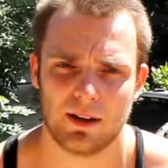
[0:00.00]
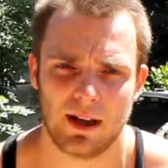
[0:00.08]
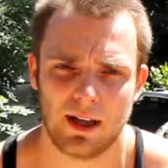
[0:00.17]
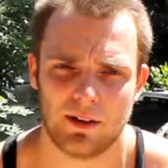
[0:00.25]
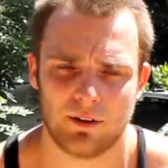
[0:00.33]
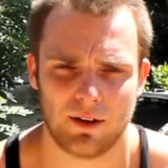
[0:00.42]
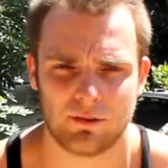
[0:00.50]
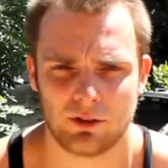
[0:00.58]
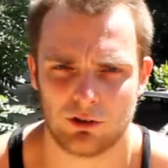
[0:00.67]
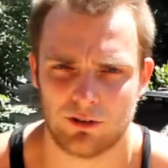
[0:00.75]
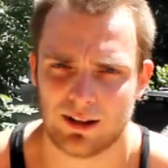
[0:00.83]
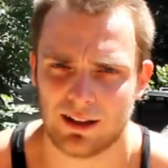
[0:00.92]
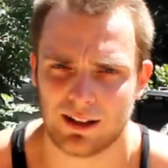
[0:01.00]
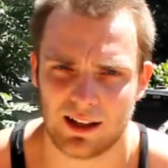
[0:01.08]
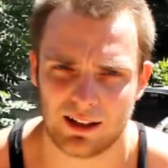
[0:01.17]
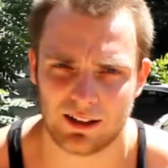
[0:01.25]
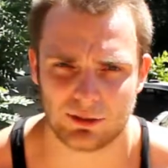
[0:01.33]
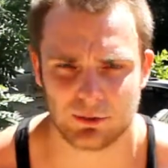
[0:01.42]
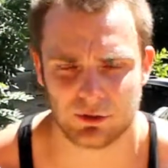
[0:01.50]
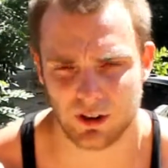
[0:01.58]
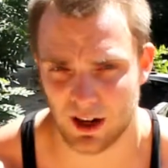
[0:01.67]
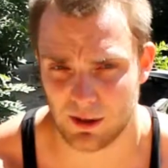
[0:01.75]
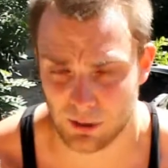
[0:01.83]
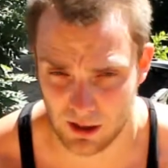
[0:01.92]
If you haven't already, like,
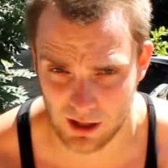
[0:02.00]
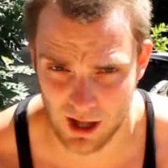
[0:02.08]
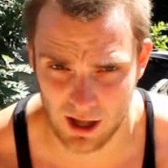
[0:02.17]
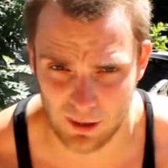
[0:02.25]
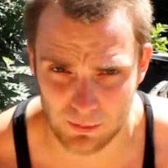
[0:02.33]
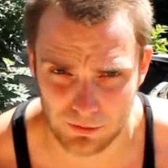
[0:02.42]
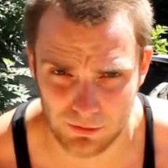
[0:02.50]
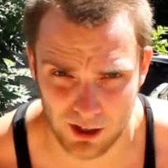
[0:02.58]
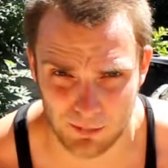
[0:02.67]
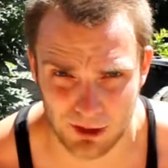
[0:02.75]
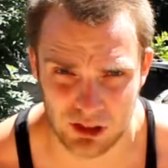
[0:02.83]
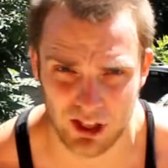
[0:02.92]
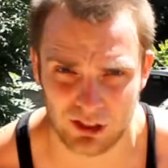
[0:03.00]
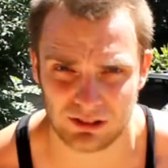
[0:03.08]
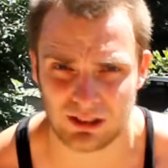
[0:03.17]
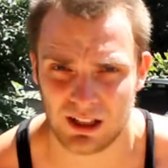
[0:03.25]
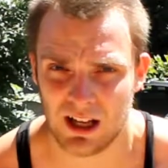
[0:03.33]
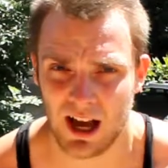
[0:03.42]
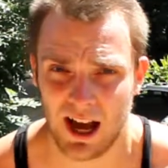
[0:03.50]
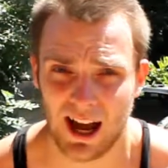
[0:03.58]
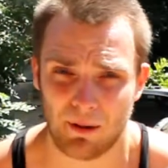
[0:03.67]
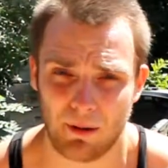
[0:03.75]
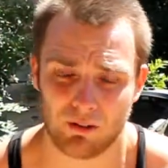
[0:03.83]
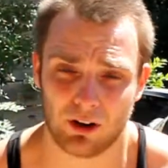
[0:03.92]
subscribe, follow my channel.
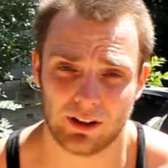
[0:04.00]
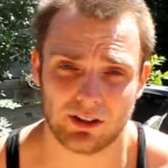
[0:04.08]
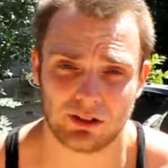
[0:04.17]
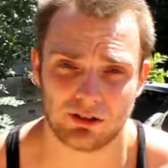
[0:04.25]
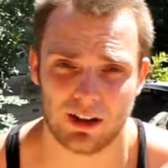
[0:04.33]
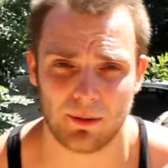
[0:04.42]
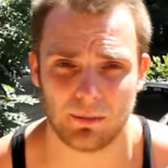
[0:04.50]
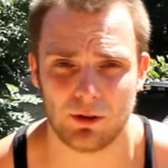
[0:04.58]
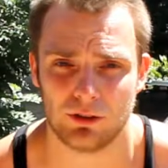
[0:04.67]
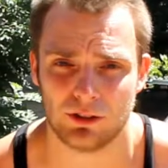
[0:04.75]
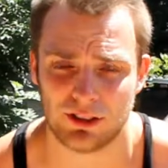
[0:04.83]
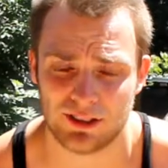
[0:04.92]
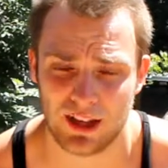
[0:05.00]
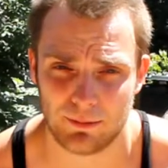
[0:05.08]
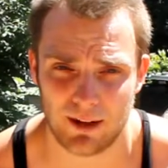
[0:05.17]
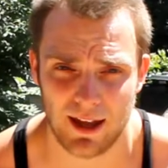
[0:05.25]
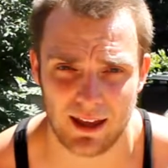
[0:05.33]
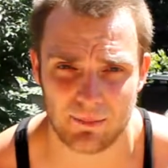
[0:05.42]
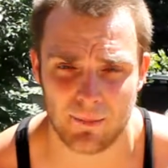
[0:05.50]
I've got an Instagram under the same name.